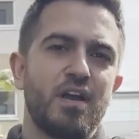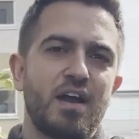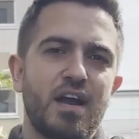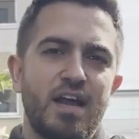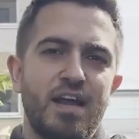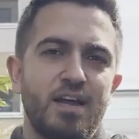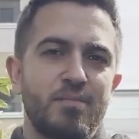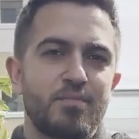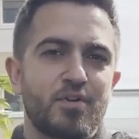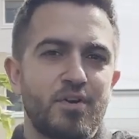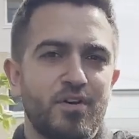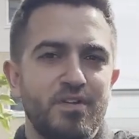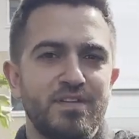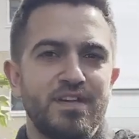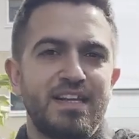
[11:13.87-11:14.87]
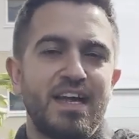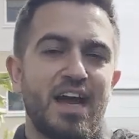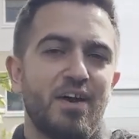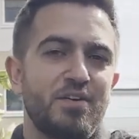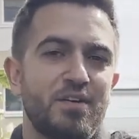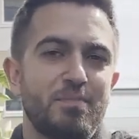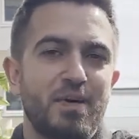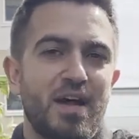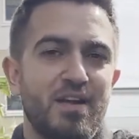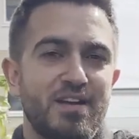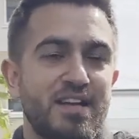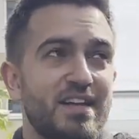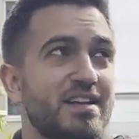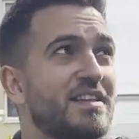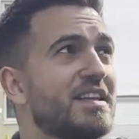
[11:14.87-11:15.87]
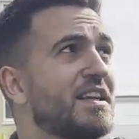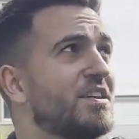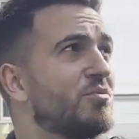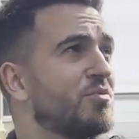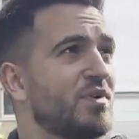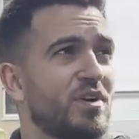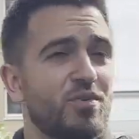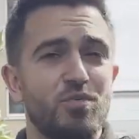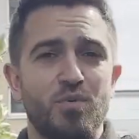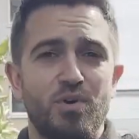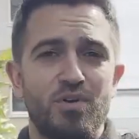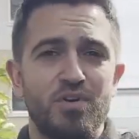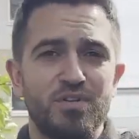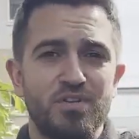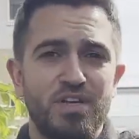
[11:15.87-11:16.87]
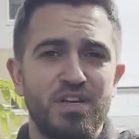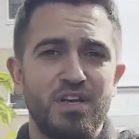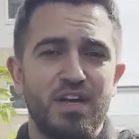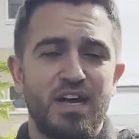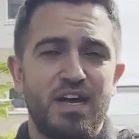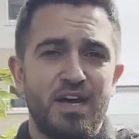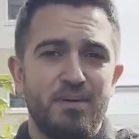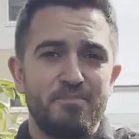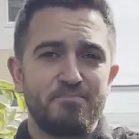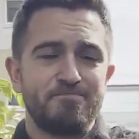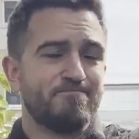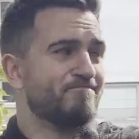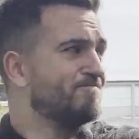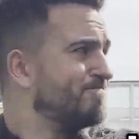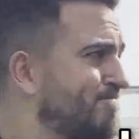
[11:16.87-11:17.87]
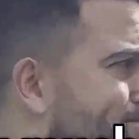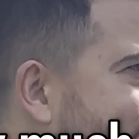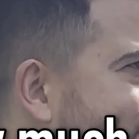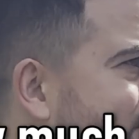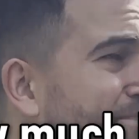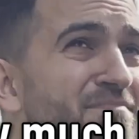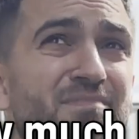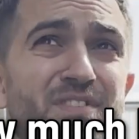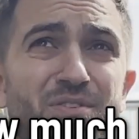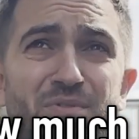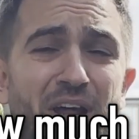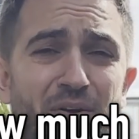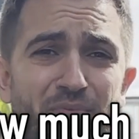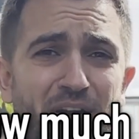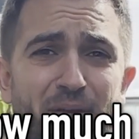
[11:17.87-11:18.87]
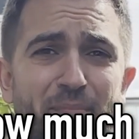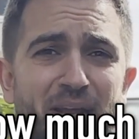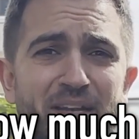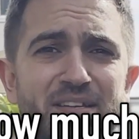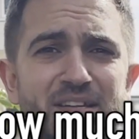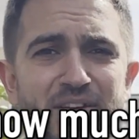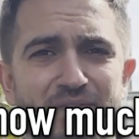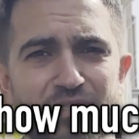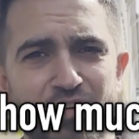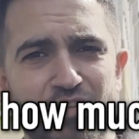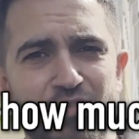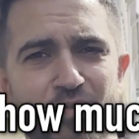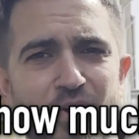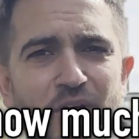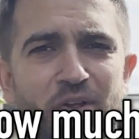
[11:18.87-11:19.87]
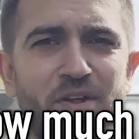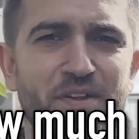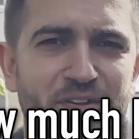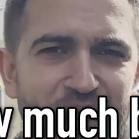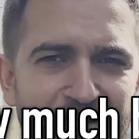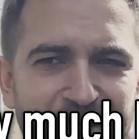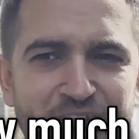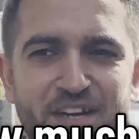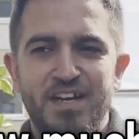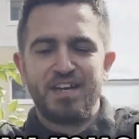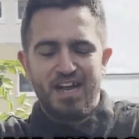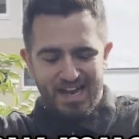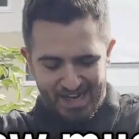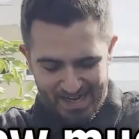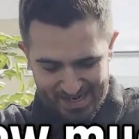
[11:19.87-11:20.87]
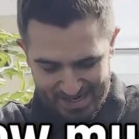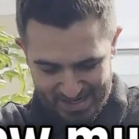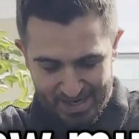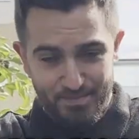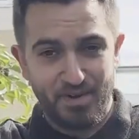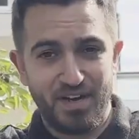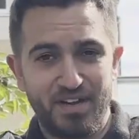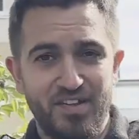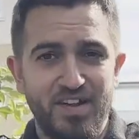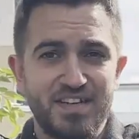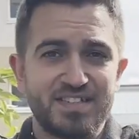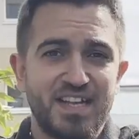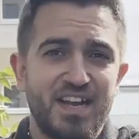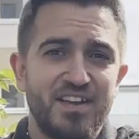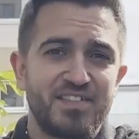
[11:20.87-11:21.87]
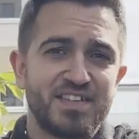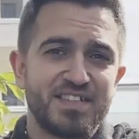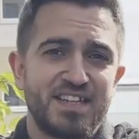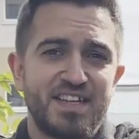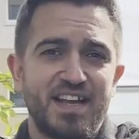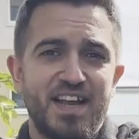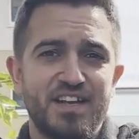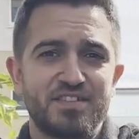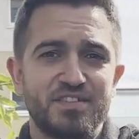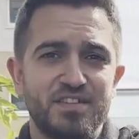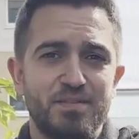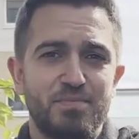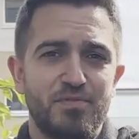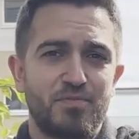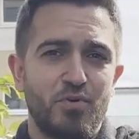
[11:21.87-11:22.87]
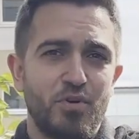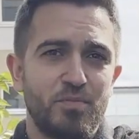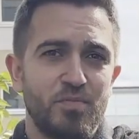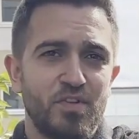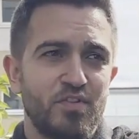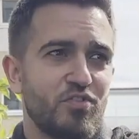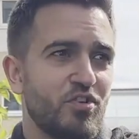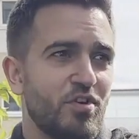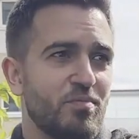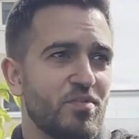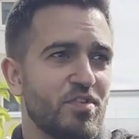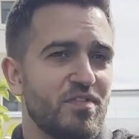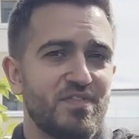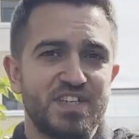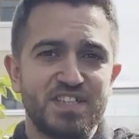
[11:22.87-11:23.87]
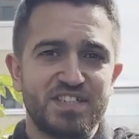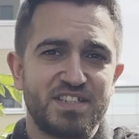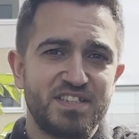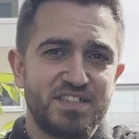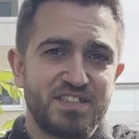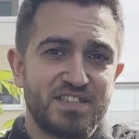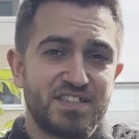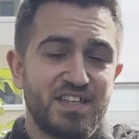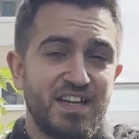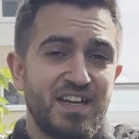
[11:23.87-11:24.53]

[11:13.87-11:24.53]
I am currently out and about in the real world. Do not recommend, first of all. And I'm gonna test how this thing actually performs in terms of distance.